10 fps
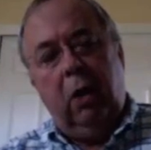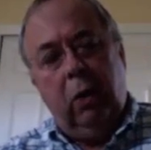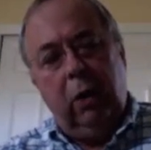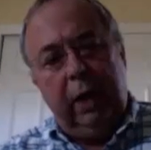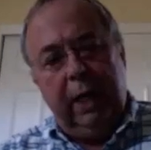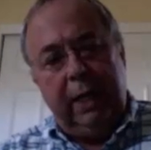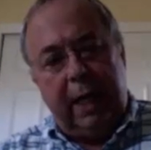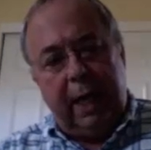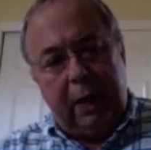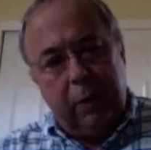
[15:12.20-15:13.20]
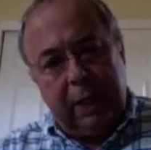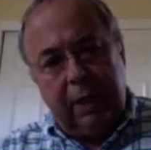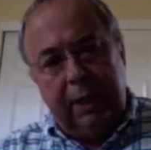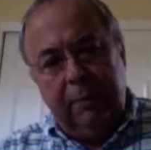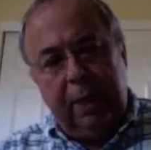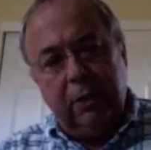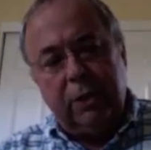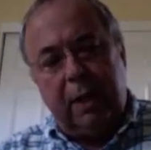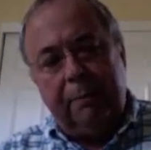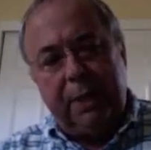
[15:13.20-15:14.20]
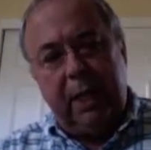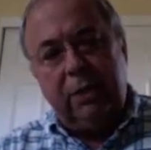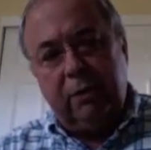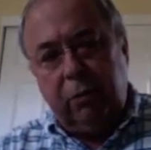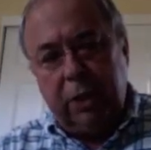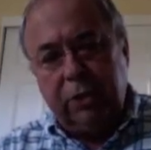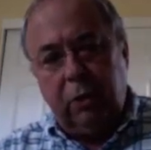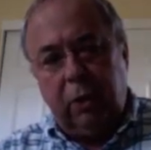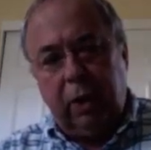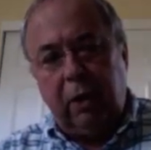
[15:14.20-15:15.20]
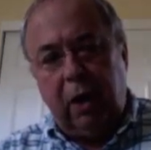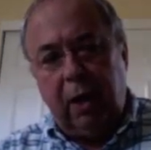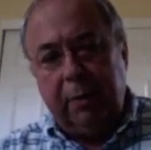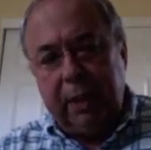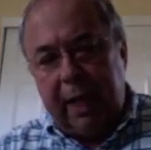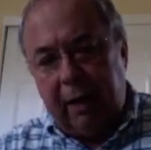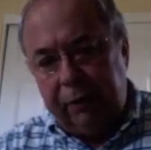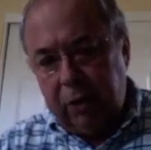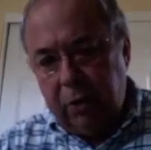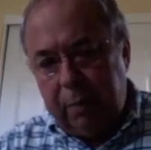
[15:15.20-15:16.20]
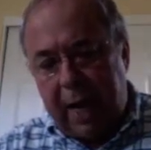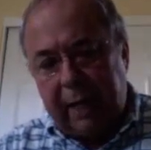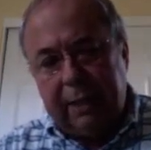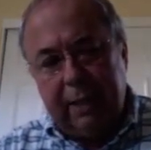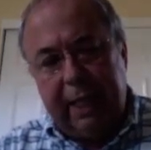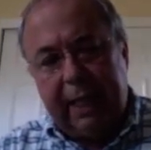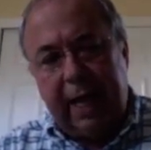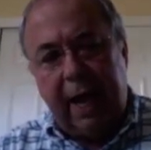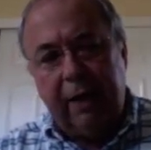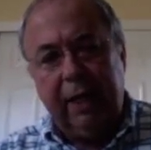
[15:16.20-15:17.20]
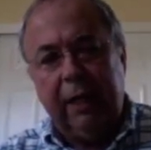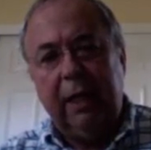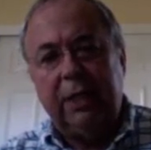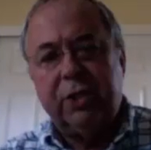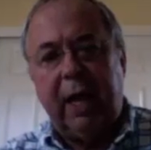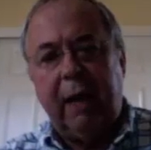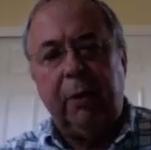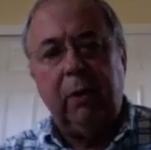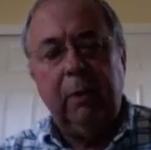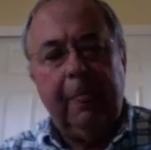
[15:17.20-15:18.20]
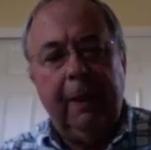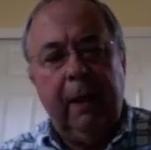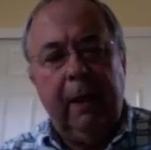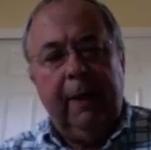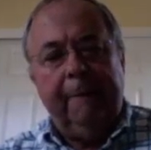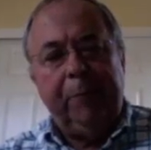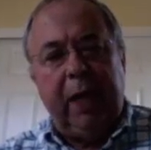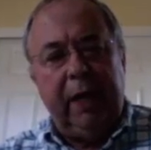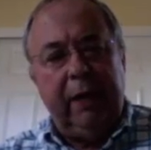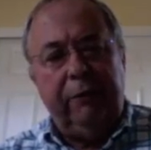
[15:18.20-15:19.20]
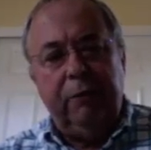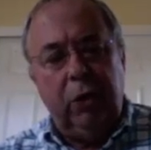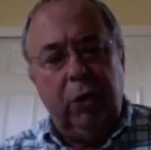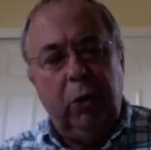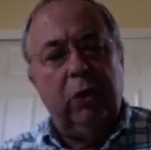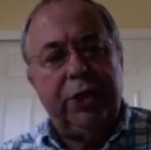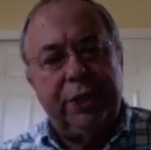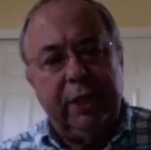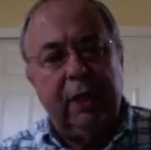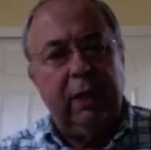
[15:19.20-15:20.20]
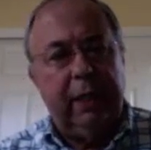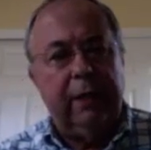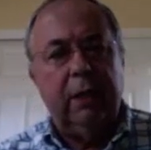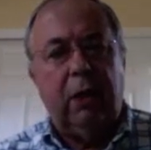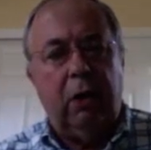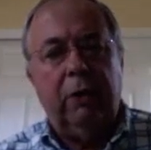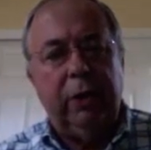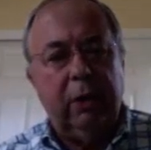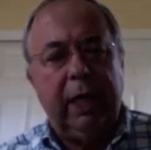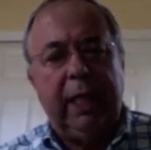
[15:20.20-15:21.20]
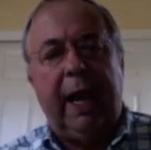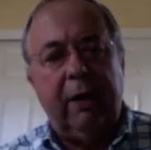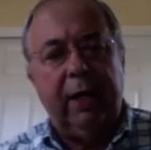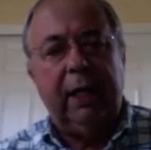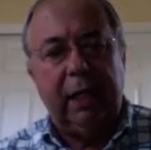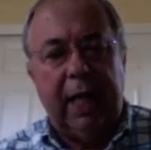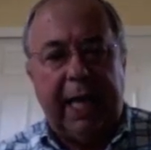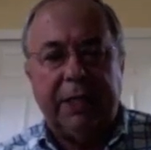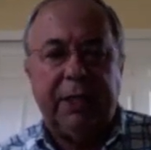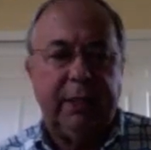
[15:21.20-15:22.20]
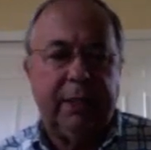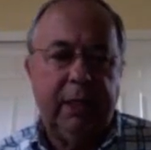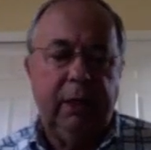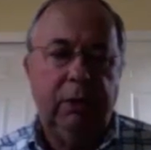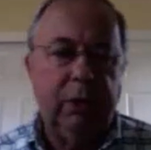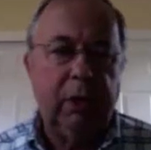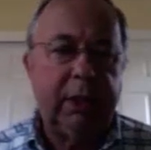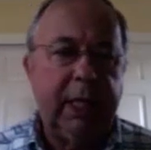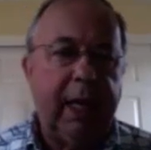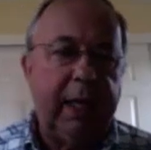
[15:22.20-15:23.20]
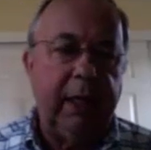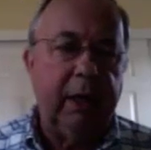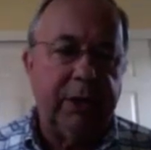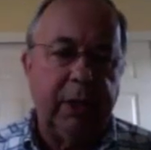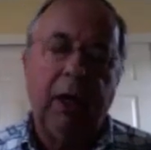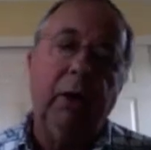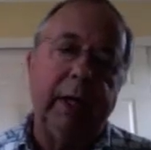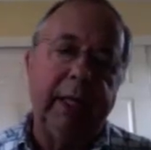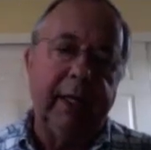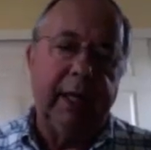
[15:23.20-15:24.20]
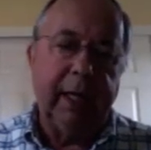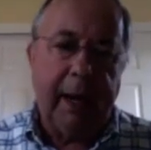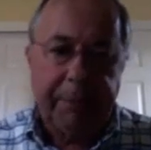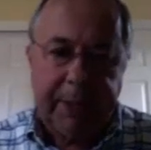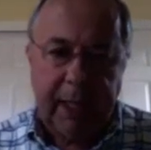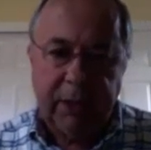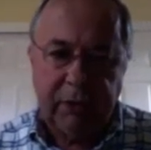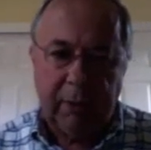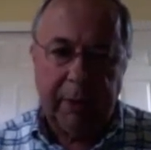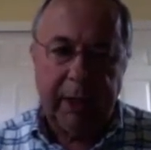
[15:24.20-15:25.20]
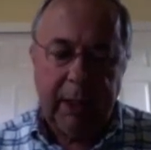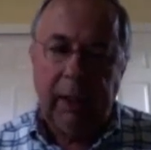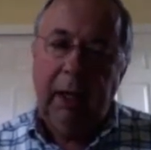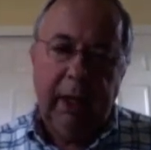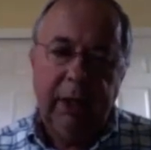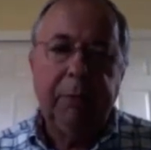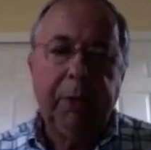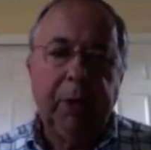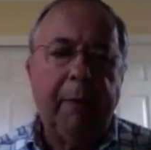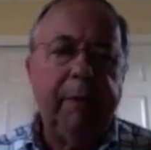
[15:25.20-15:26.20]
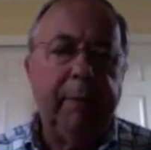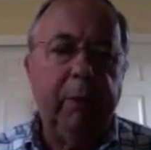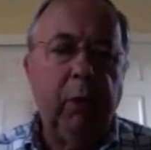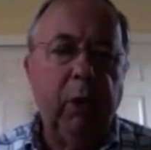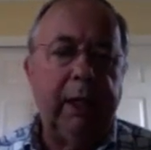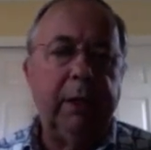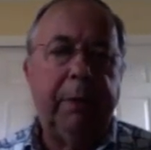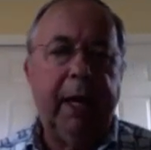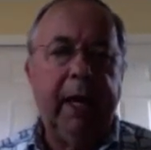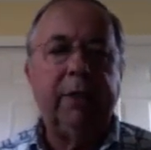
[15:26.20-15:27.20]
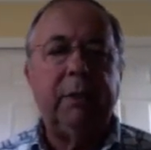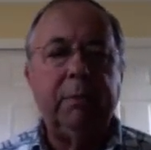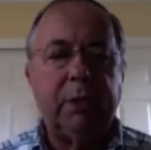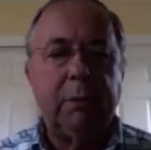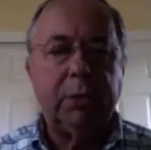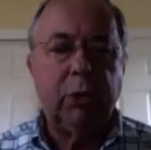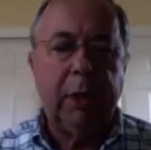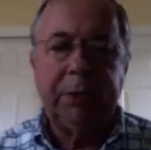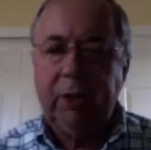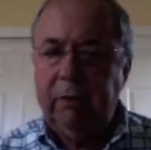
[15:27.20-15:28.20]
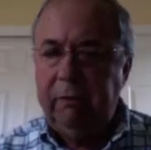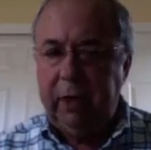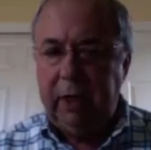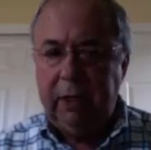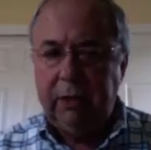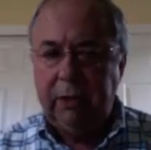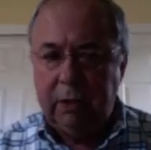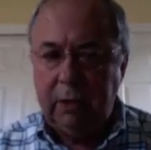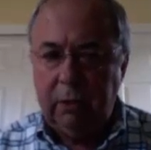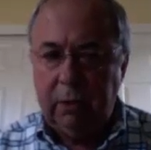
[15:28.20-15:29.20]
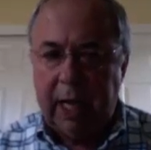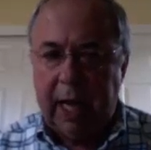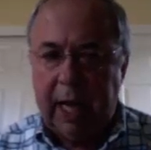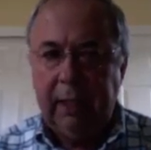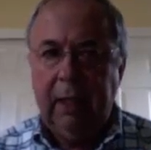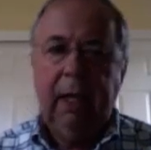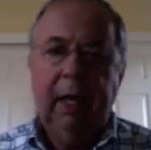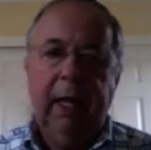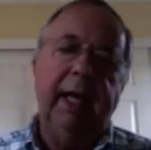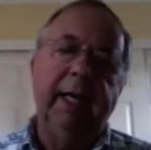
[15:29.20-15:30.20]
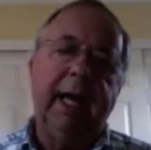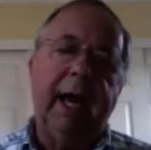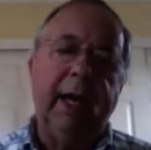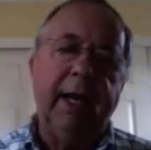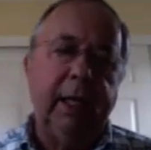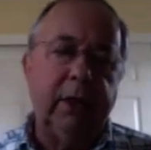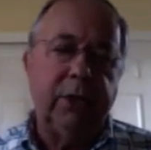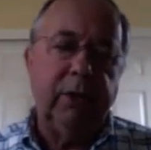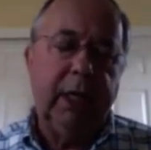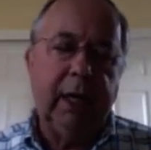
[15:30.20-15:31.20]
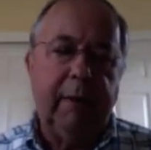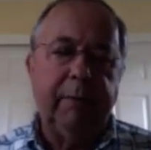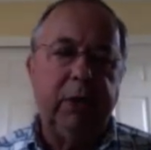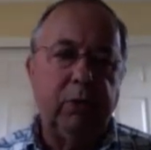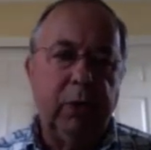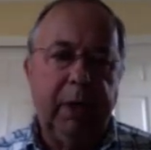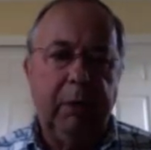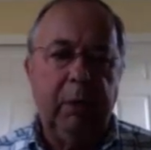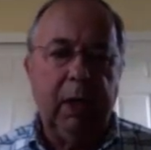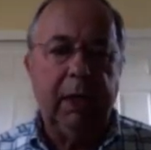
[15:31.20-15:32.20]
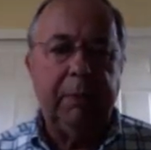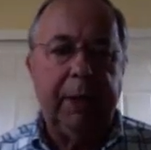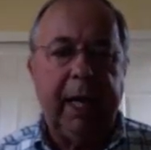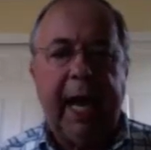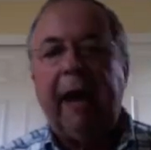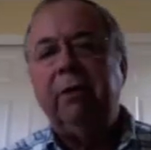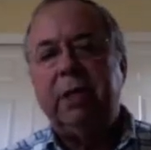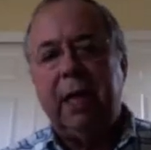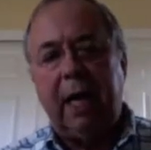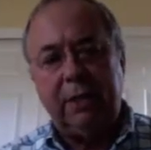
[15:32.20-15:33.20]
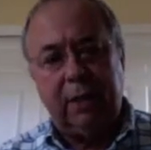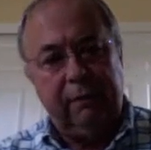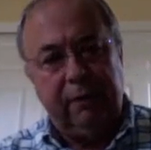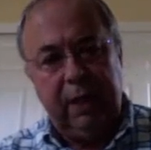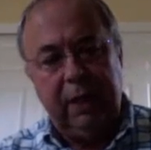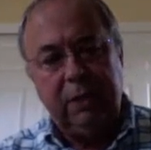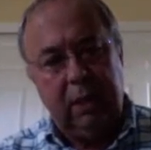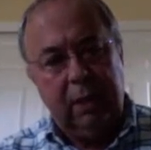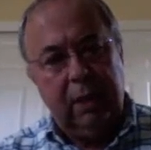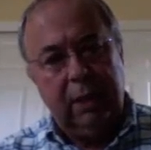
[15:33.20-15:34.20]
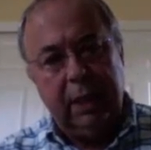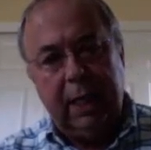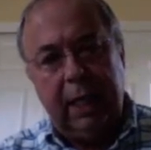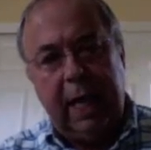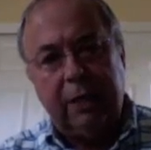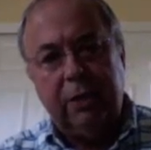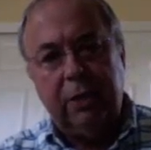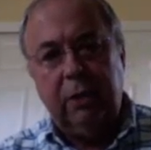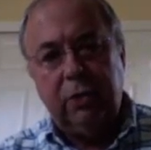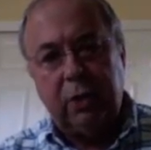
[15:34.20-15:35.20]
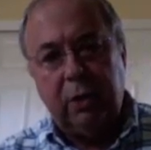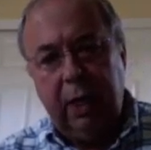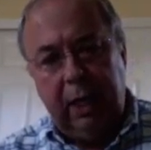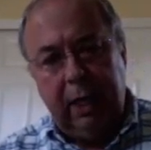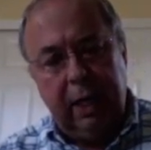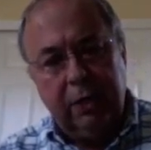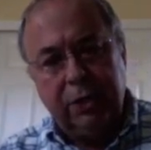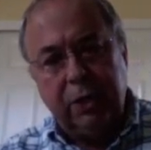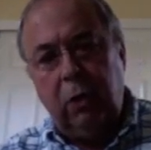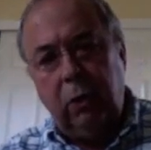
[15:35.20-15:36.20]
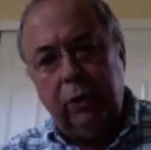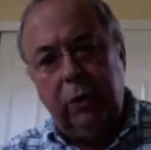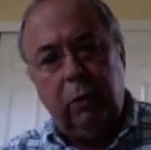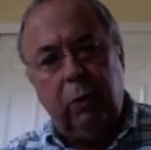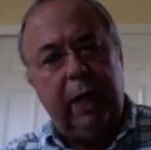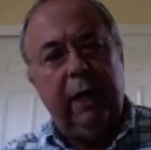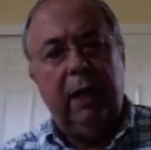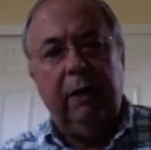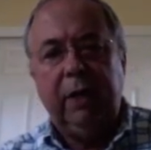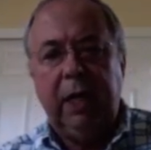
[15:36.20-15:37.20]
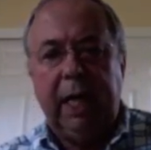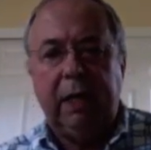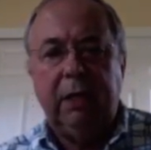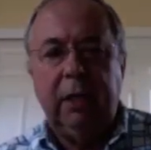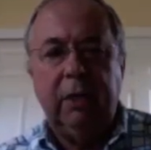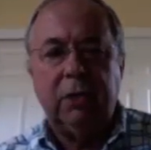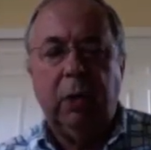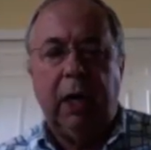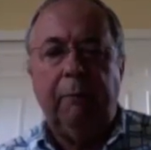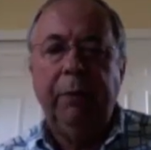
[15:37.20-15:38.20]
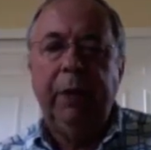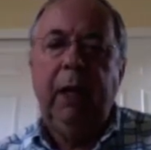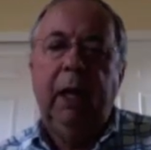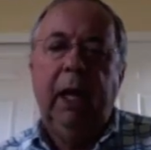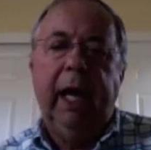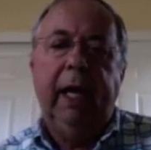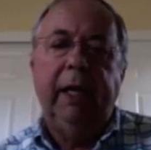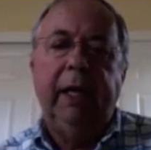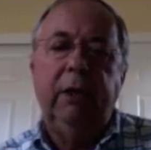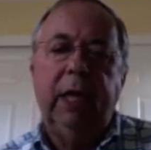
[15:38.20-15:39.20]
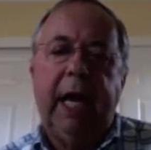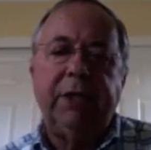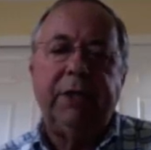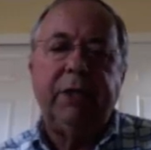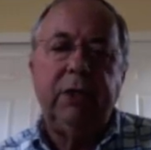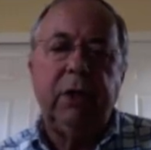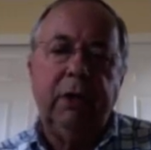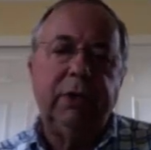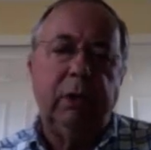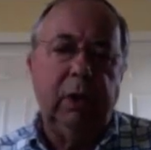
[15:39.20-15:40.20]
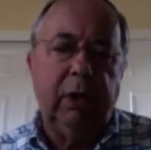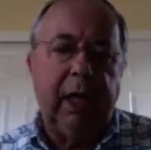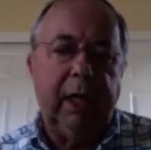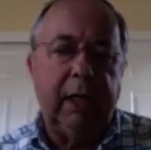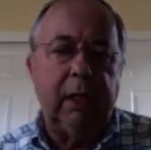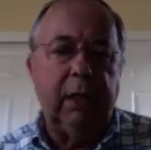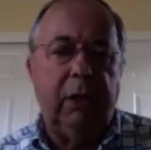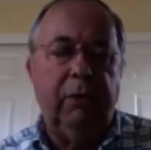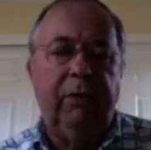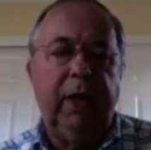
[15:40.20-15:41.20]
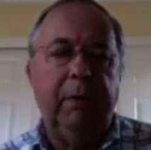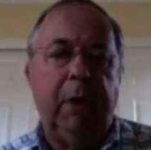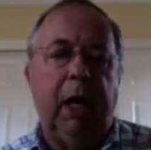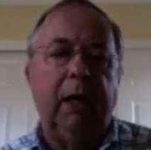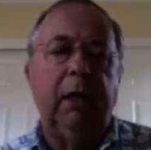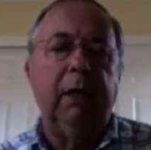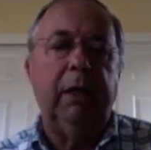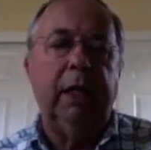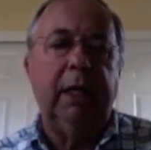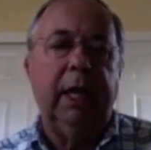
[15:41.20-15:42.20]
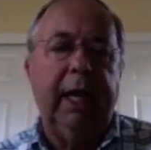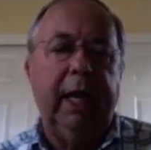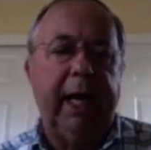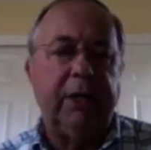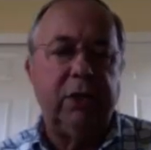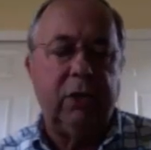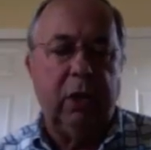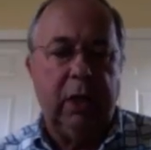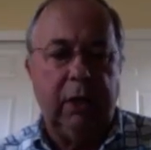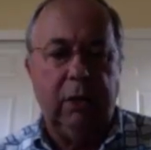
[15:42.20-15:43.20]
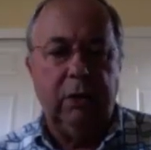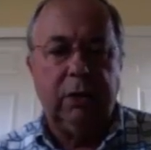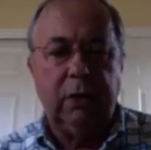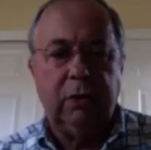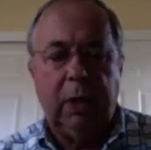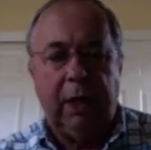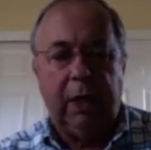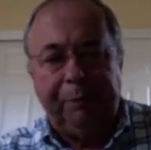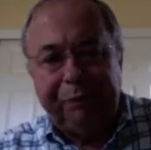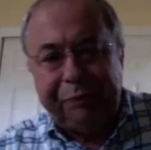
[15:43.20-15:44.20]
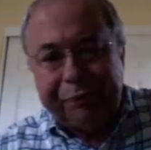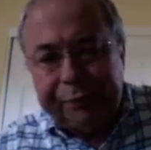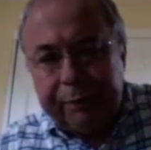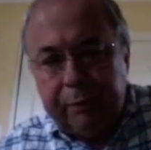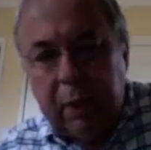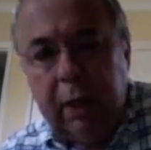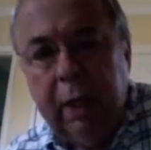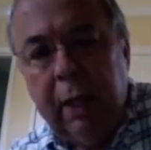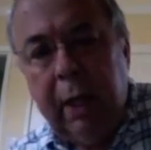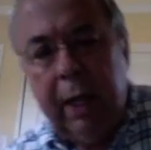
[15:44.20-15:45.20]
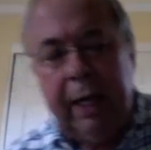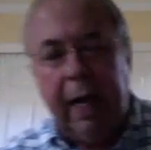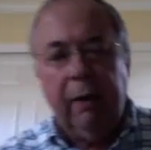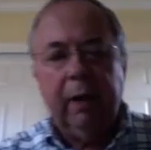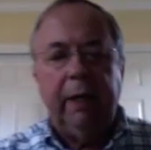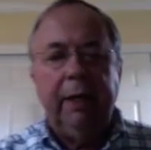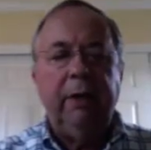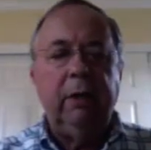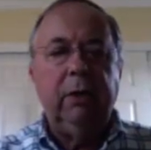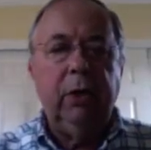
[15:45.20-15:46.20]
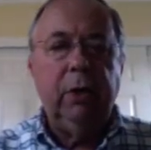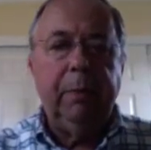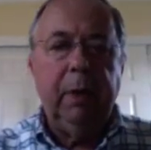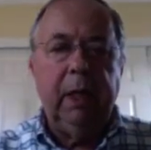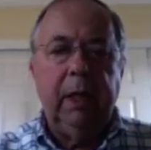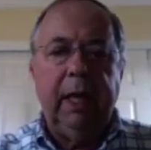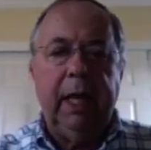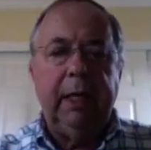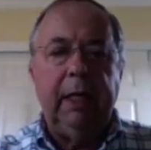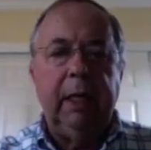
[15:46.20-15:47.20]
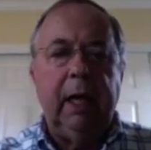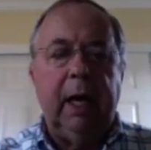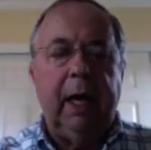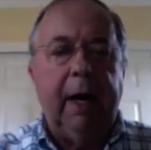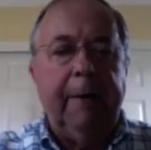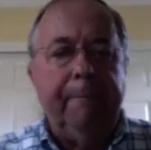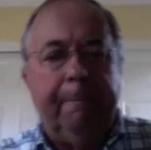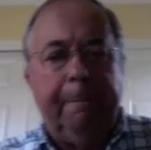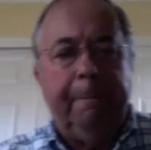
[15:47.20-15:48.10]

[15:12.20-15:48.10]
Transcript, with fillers: Or, and I will get emails updates of what's going on. But now if you go back to the accounting example, and if you were still in all your accounting classes that you took 10 years ago and getting updates from it, you'd probably be willing to pay some subscription fees to do that. And accounting industry companies would be willing to pay advertising fees to connect to you. So here's a whole new way of connecting as well. And Udacity is also looking at the low fee model that edX is going to use as well. Now, another group that um,